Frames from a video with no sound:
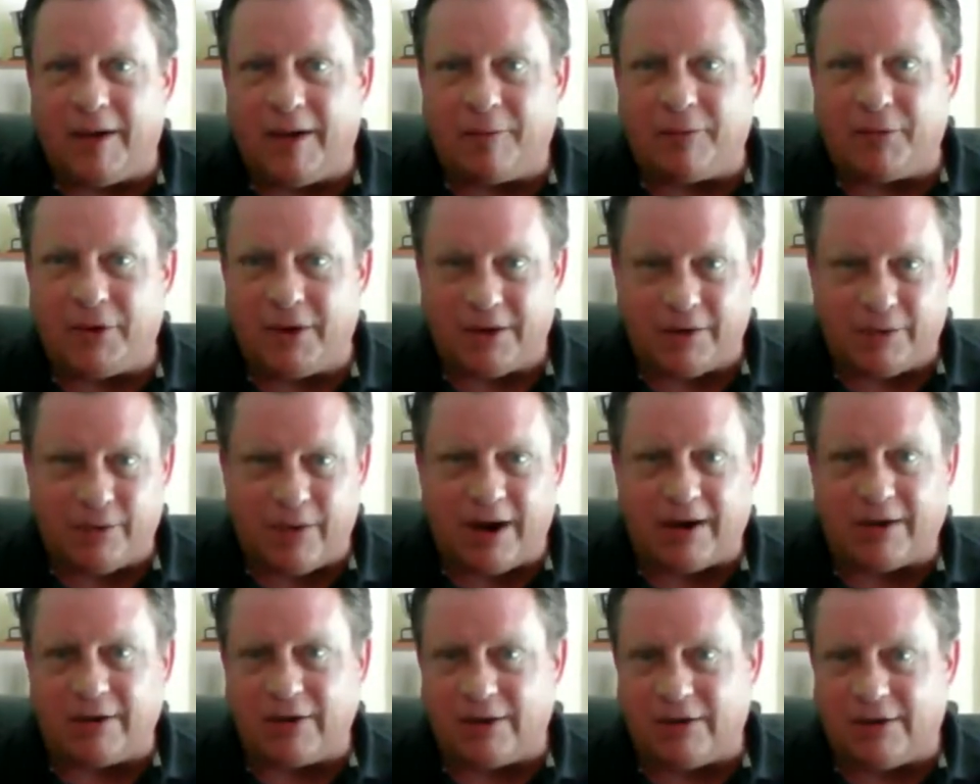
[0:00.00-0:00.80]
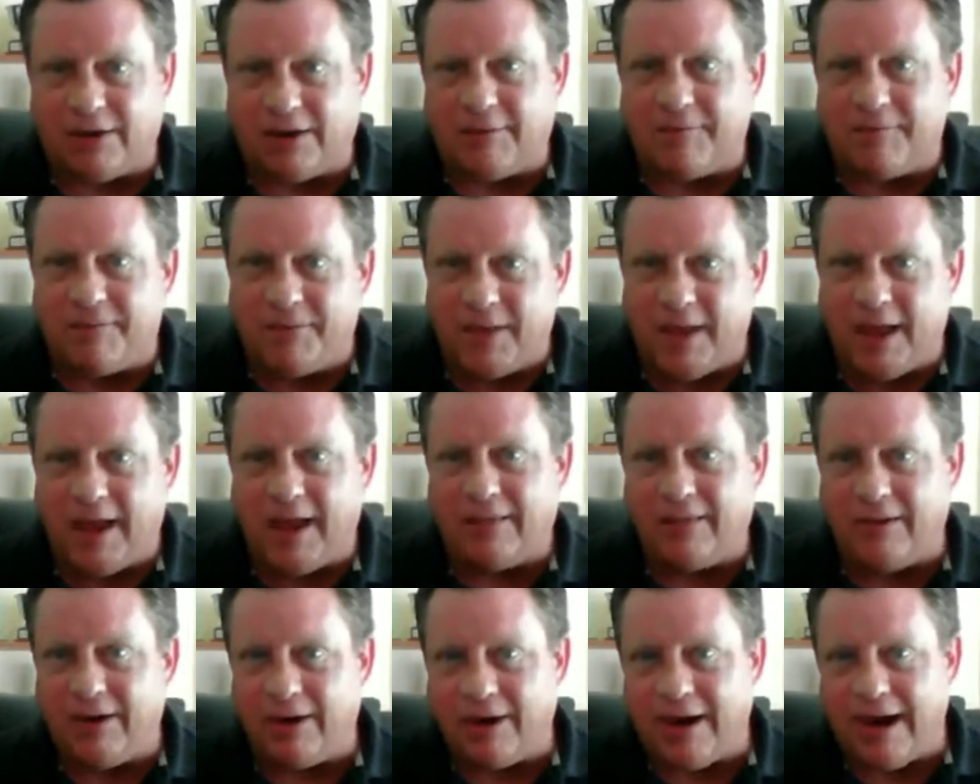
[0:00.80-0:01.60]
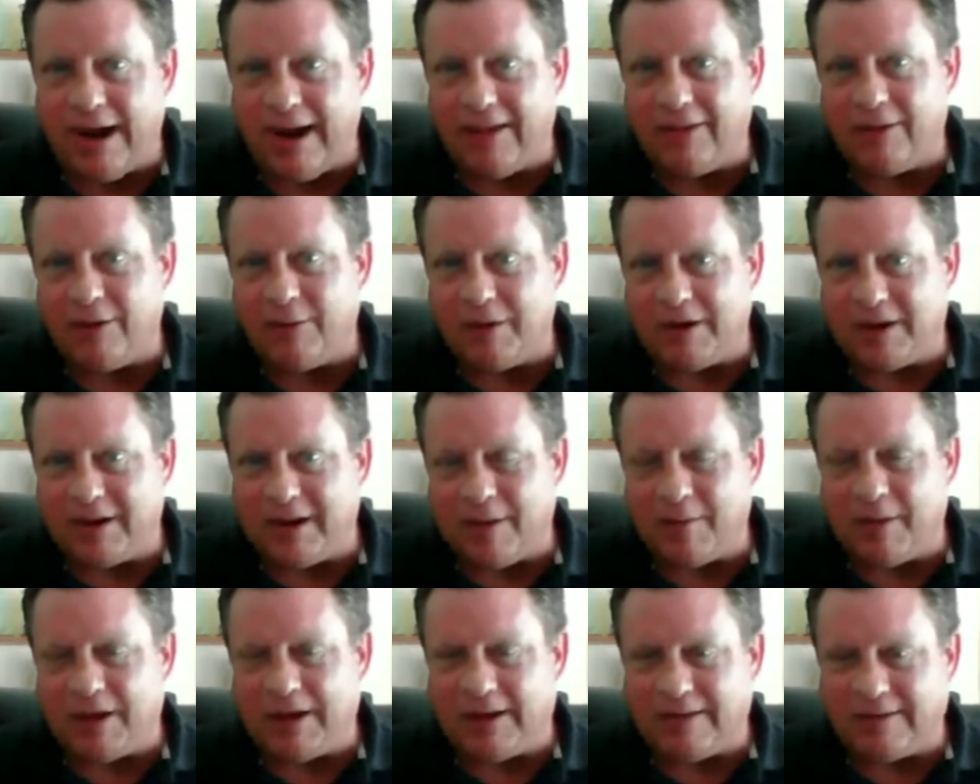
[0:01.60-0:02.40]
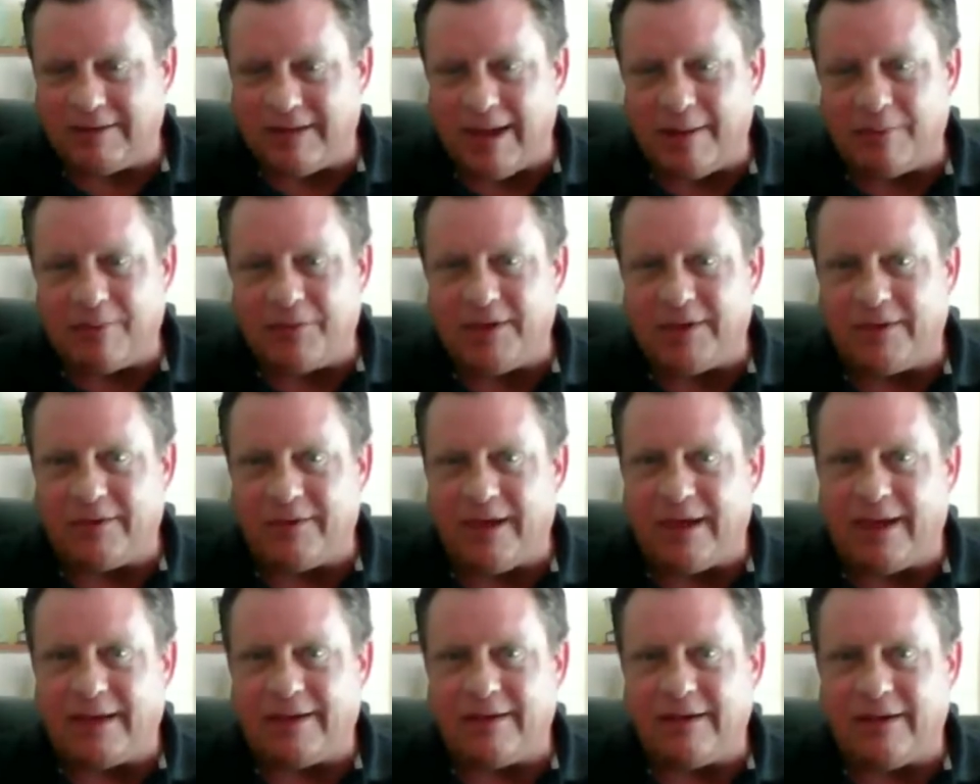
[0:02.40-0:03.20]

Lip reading: pretty regularly, and they're becoming adept at that.